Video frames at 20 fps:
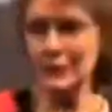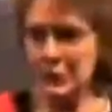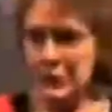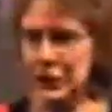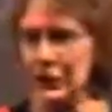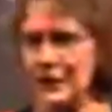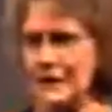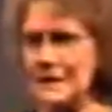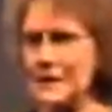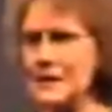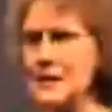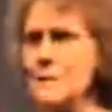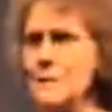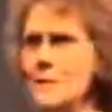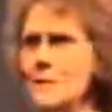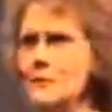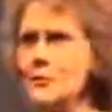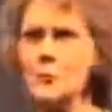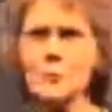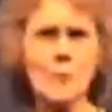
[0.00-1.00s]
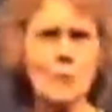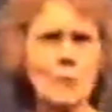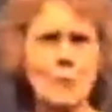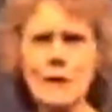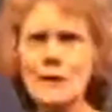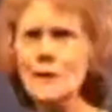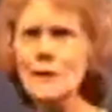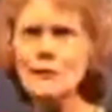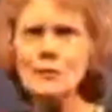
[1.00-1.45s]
Good, some of you, but we